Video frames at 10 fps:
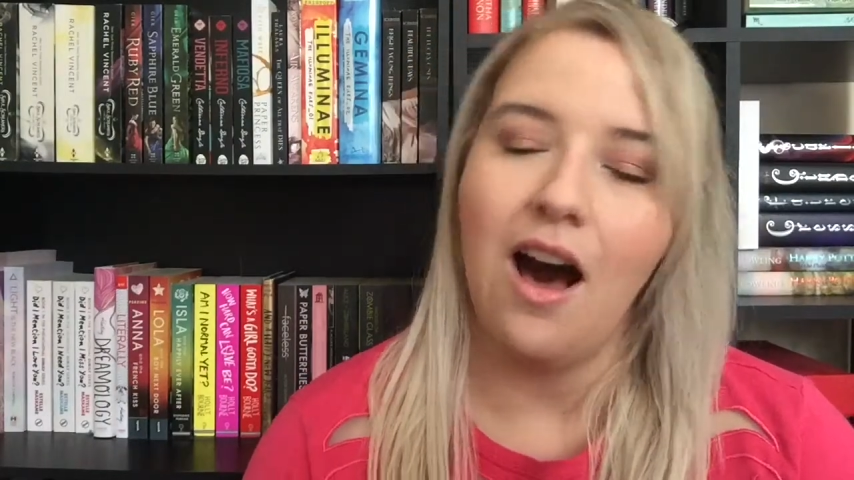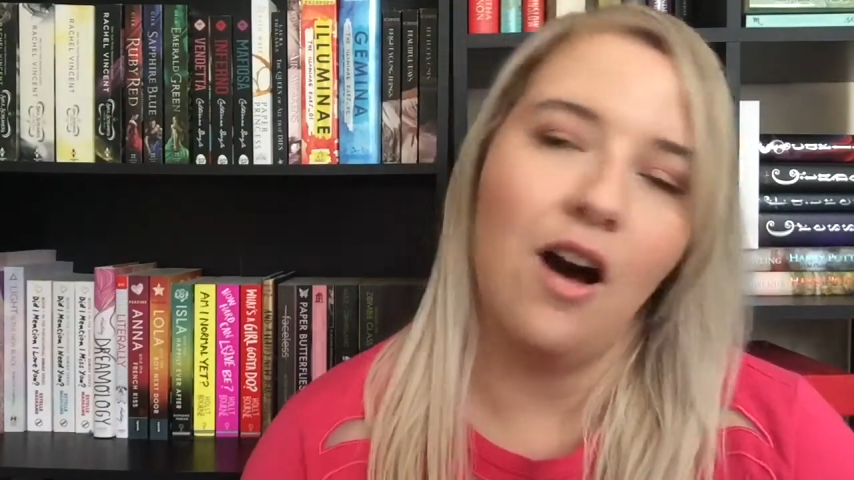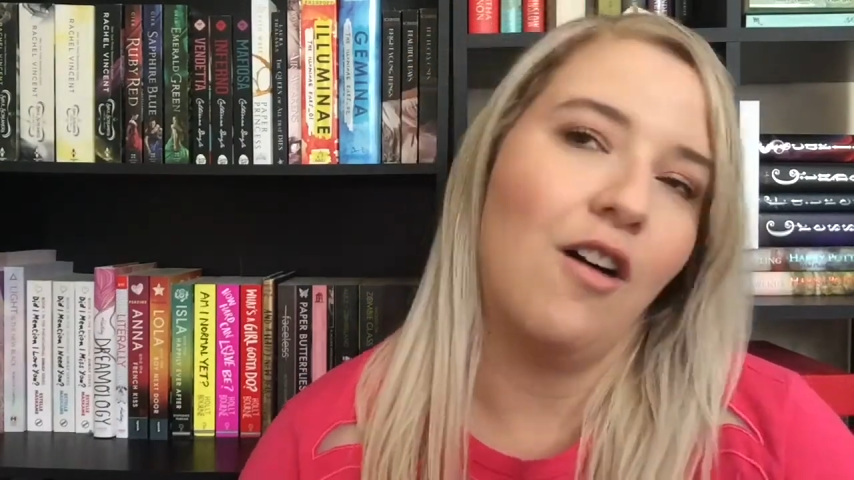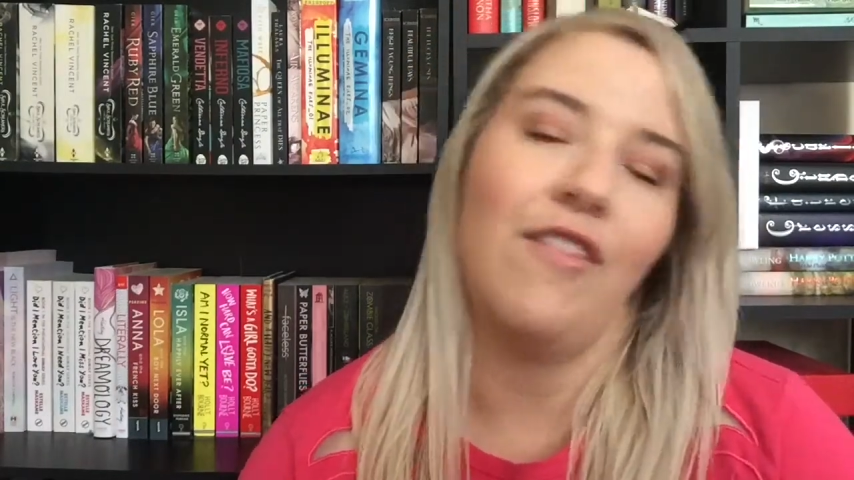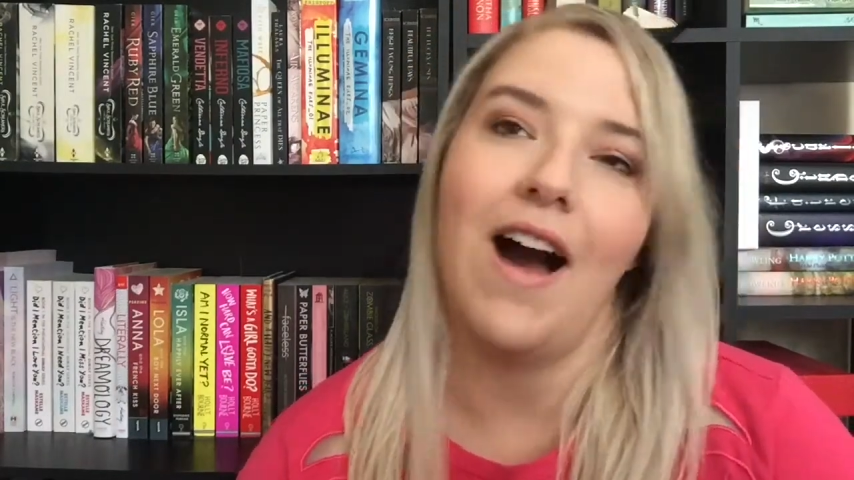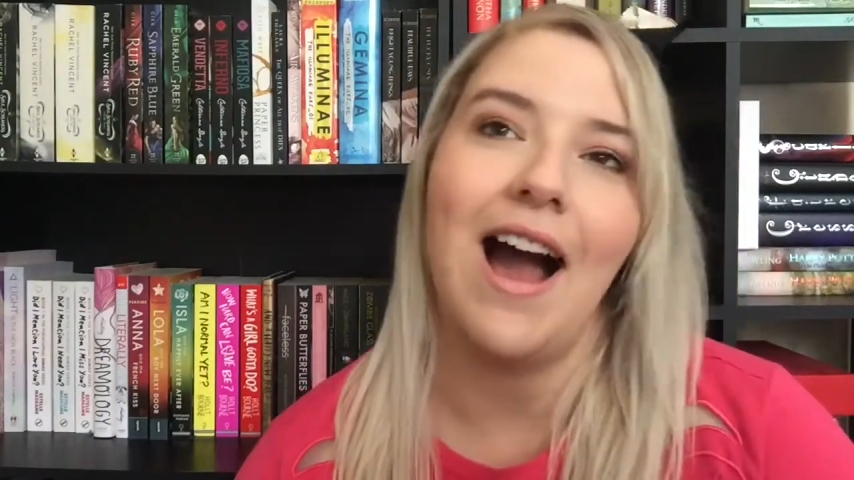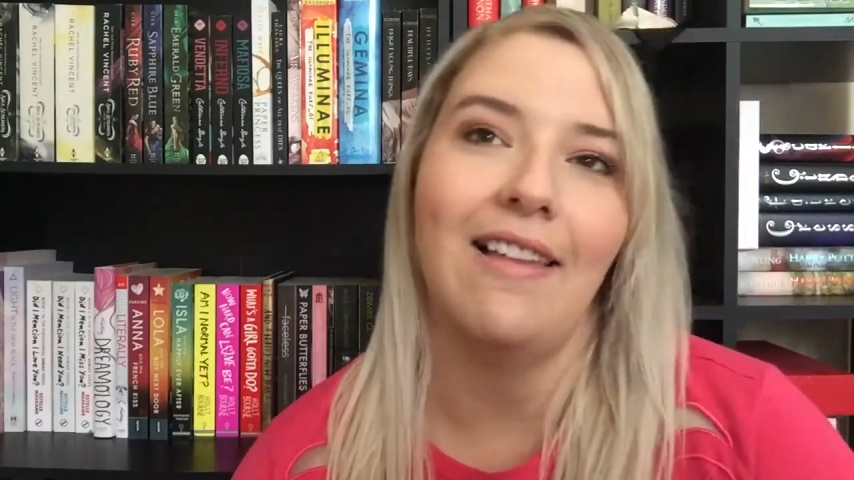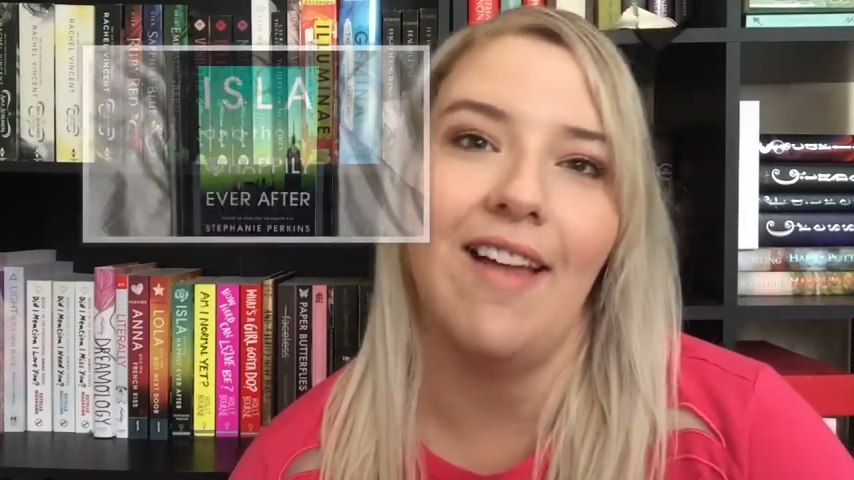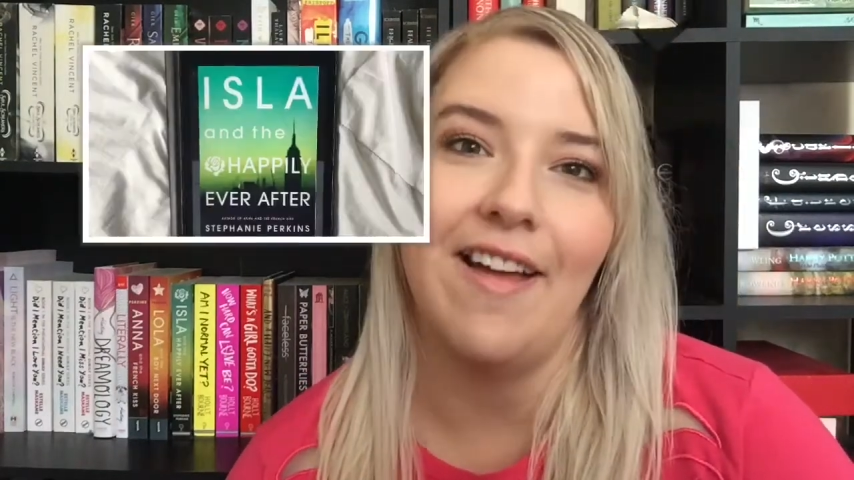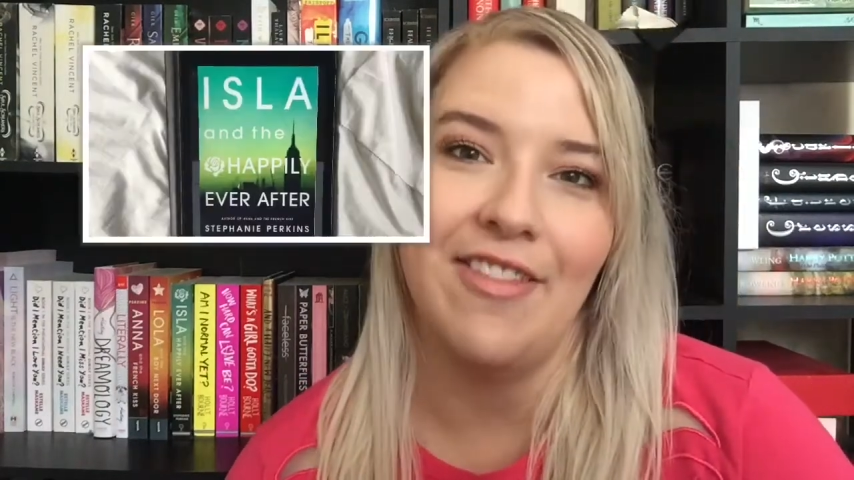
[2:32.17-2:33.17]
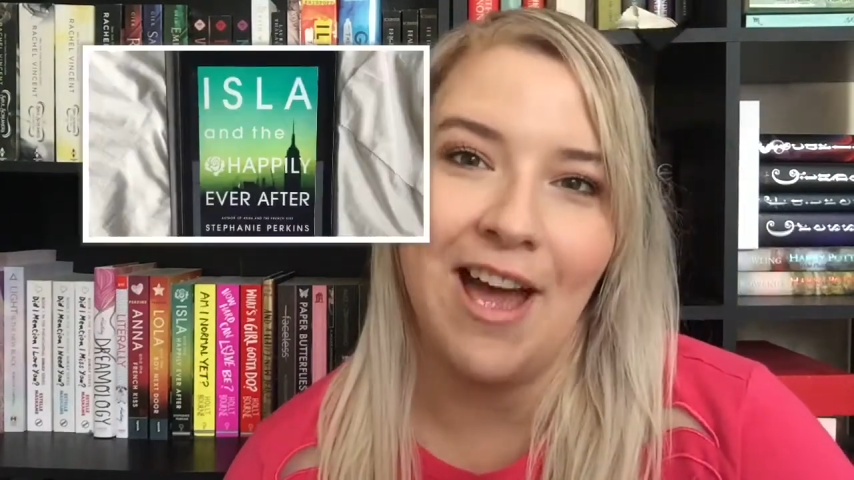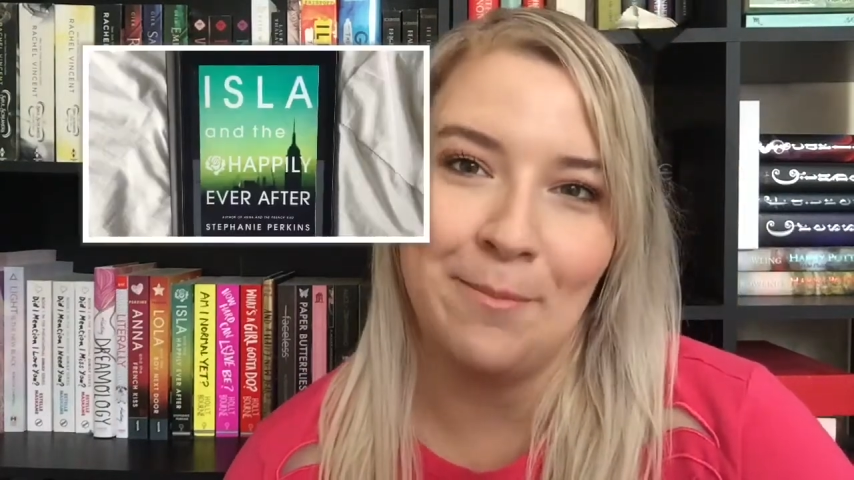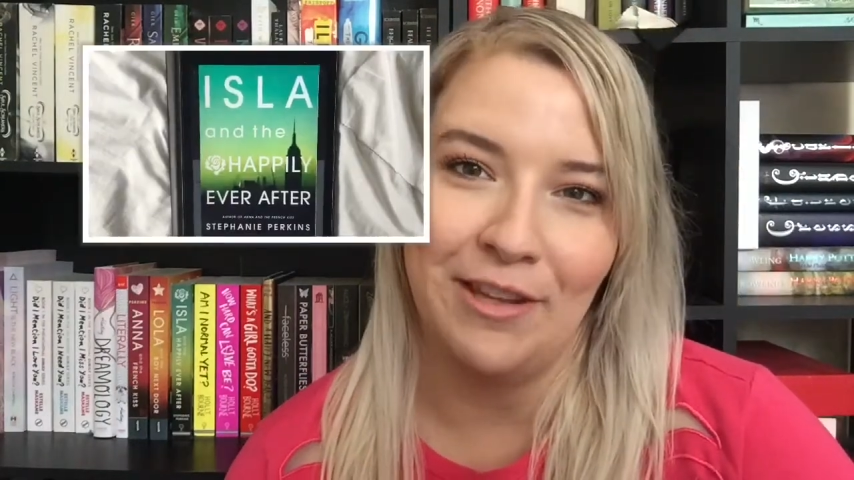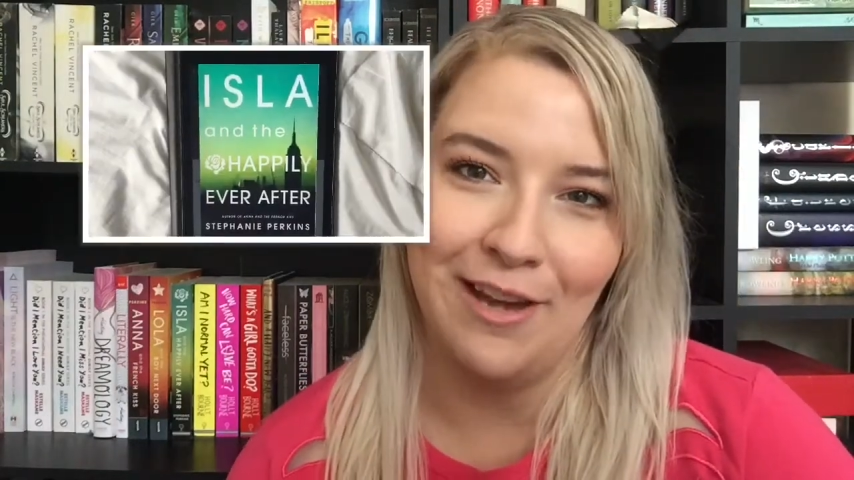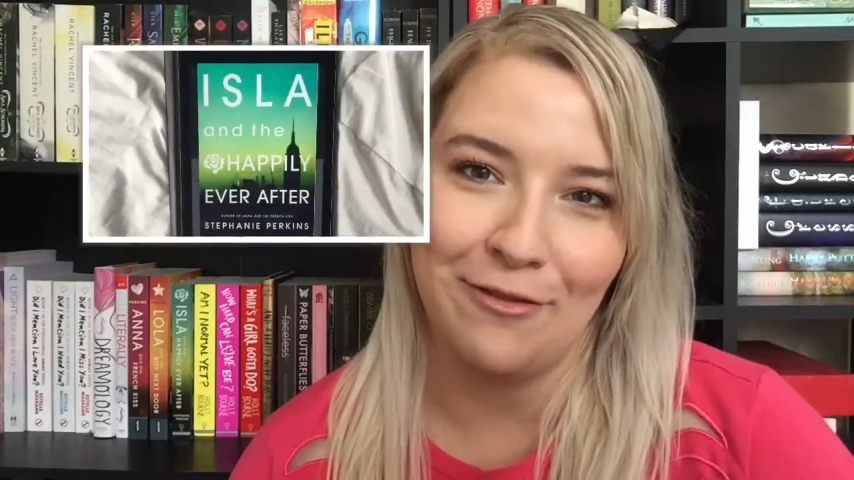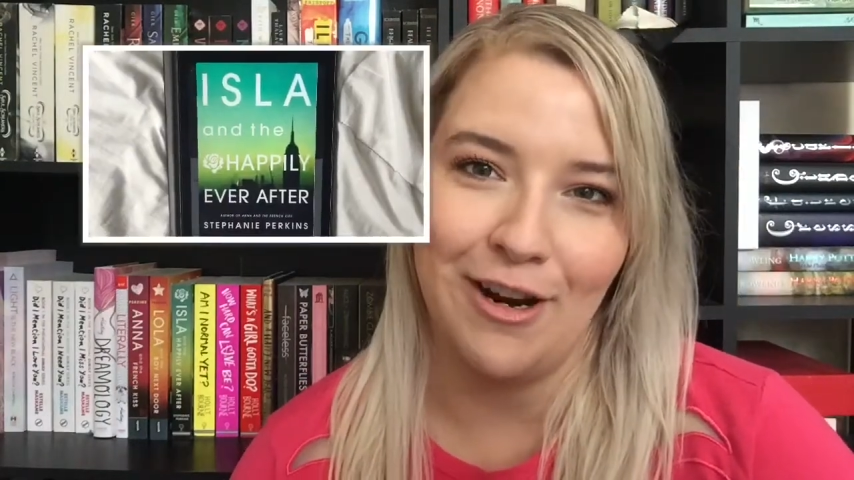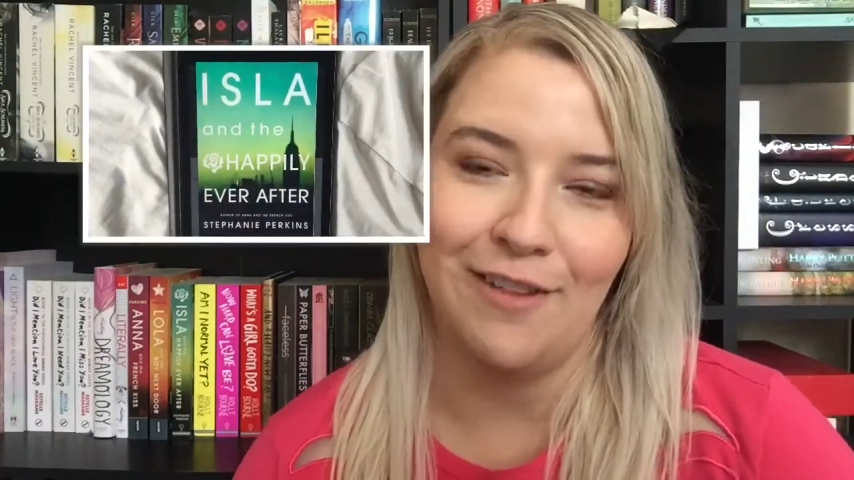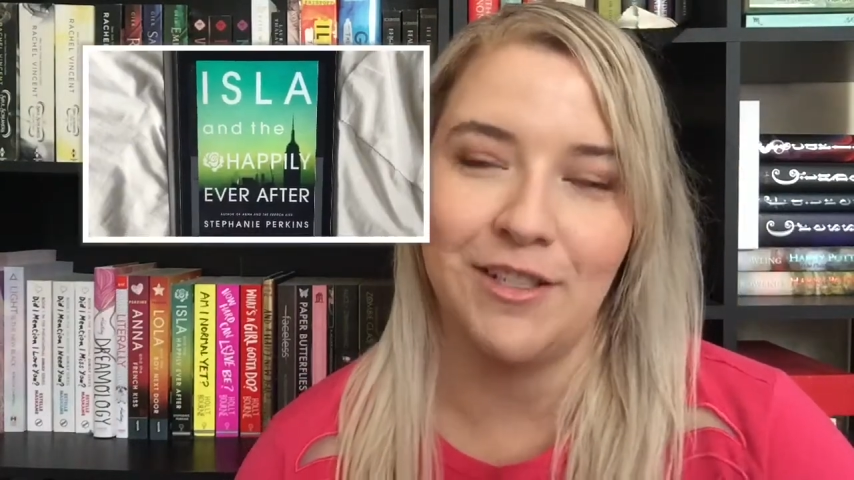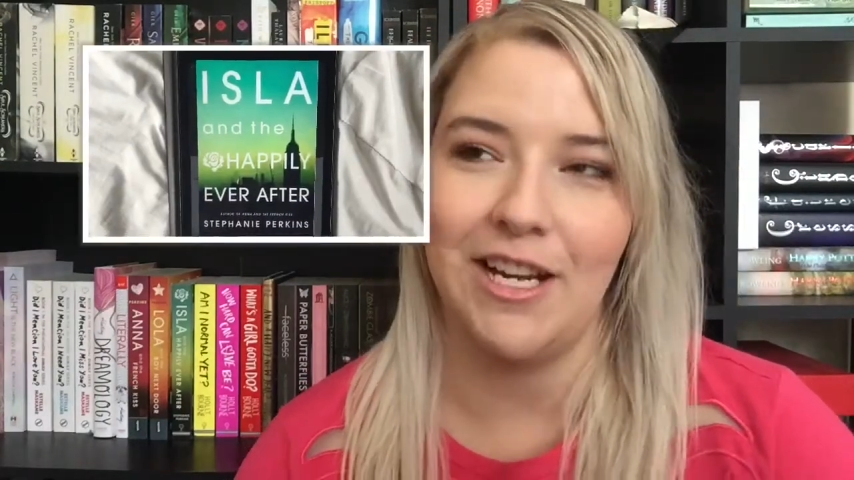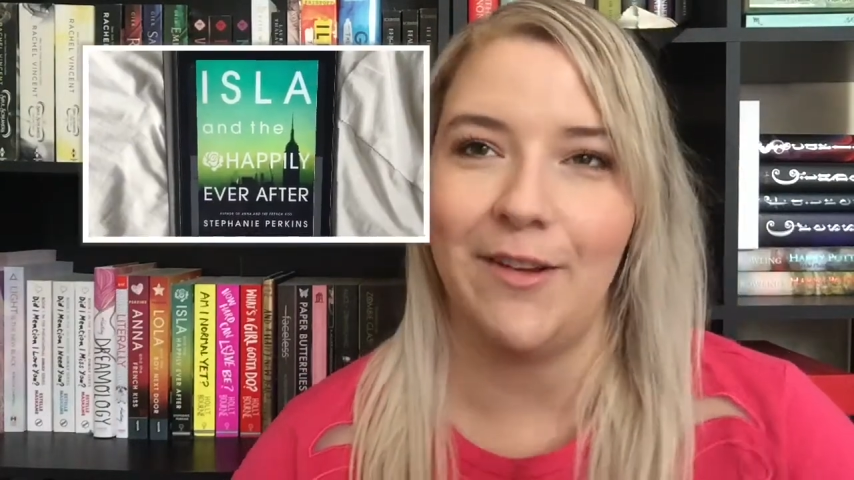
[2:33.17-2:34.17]
of Isla and the Happily Ever
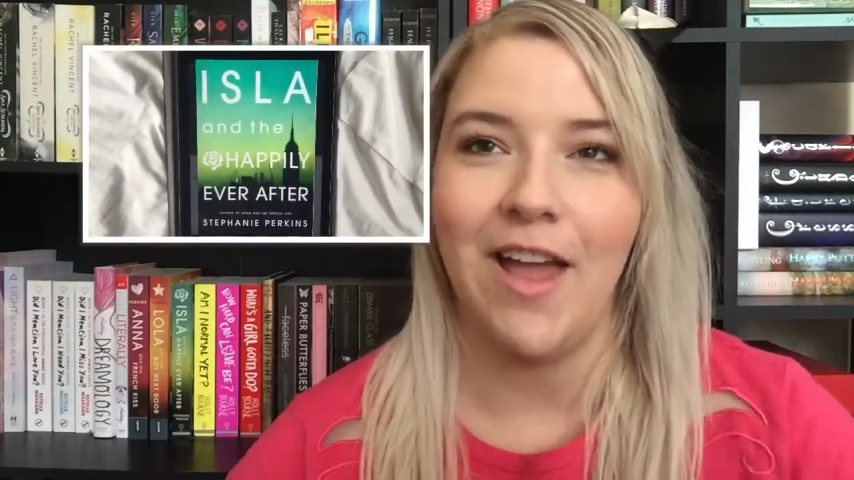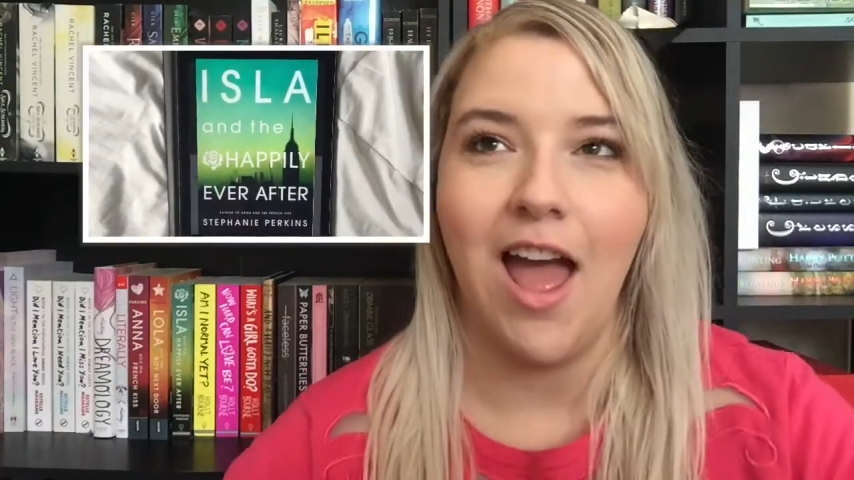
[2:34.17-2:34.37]
After.